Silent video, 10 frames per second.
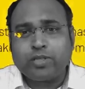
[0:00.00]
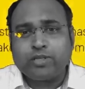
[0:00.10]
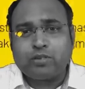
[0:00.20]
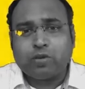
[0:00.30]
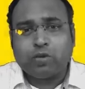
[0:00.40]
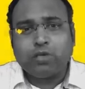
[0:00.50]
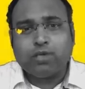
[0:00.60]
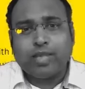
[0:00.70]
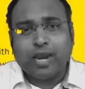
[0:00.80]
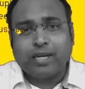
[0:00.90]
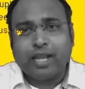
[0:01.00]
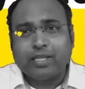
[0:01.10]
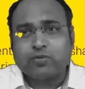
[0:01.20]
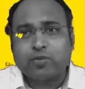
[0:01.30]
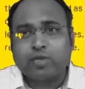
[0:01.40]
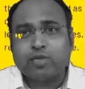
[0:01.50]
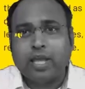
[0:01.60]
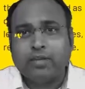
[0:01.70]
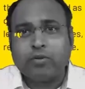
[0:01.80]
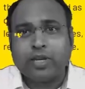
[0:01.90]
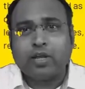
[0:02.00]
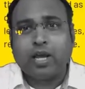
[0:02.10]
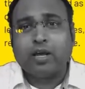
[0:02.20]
scroll that as well, and you can